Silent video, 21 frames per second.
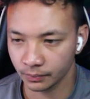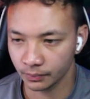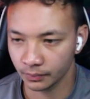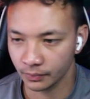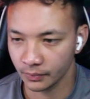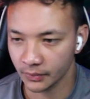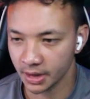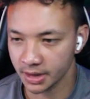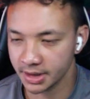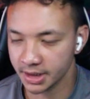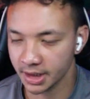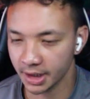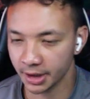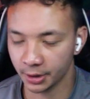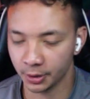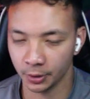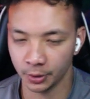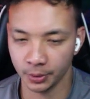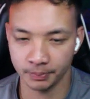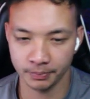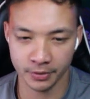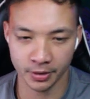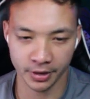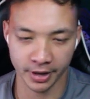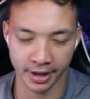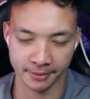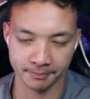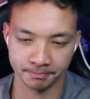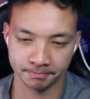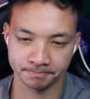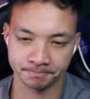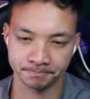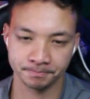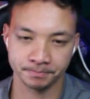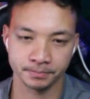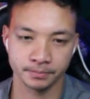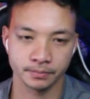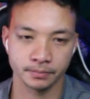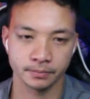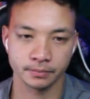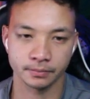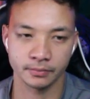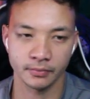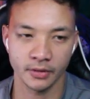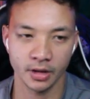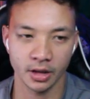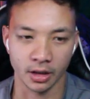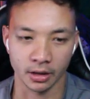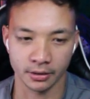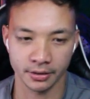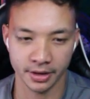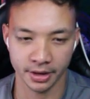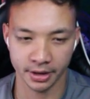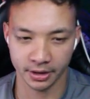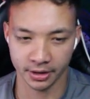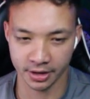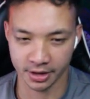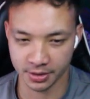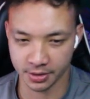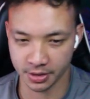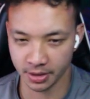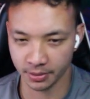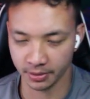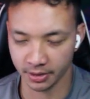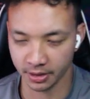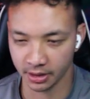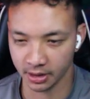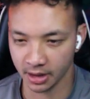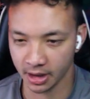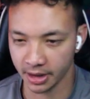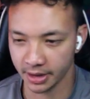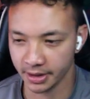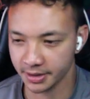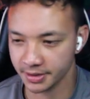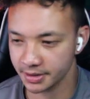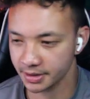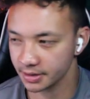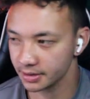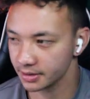That's kind of cool. Okay. Oh, thank goodness we're done with Linus.